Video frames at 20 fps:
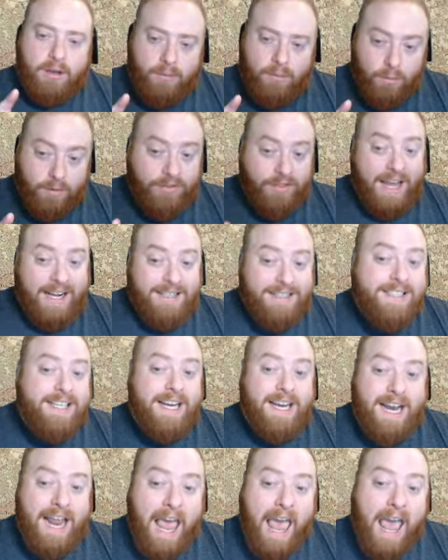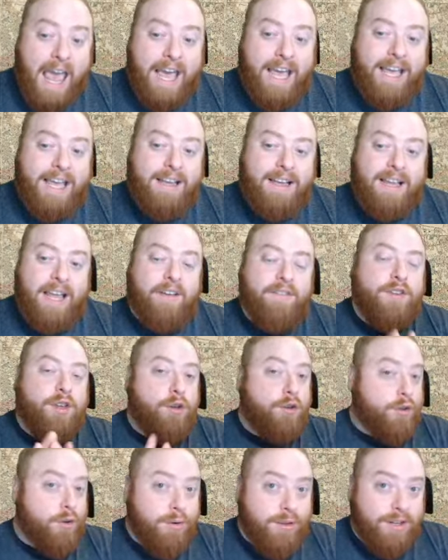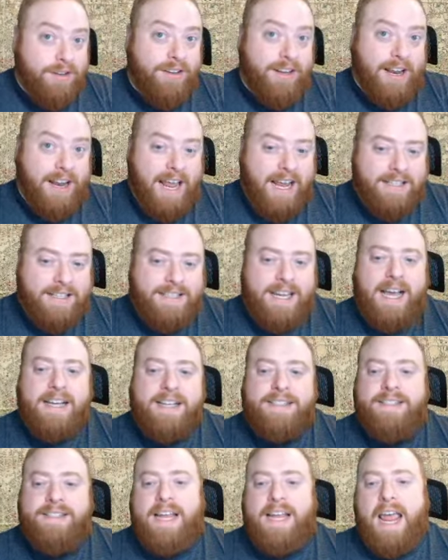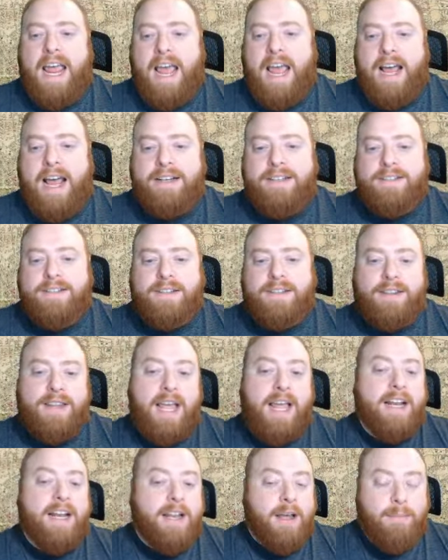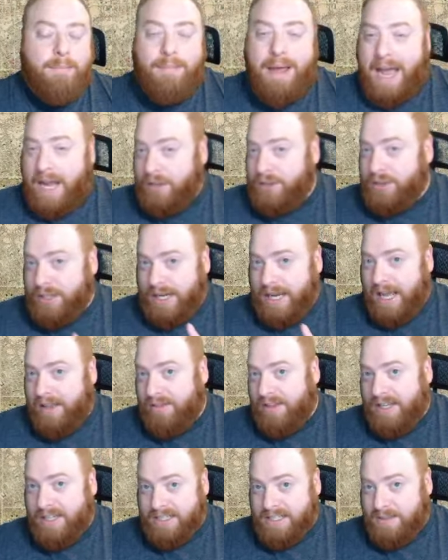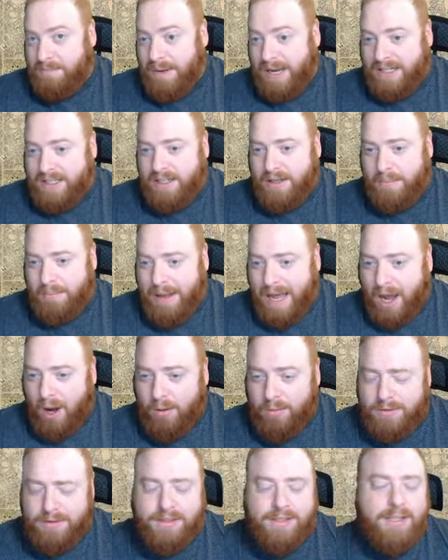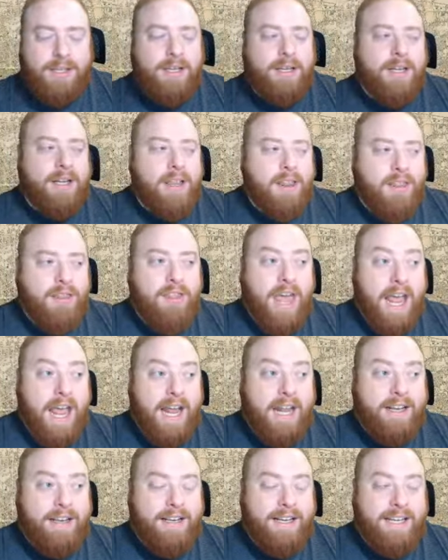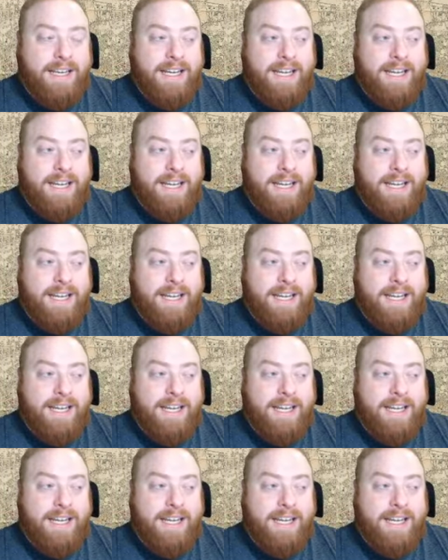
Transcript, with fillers: with that DNA, if you do the DNA test and they end up matching at the expected amount, then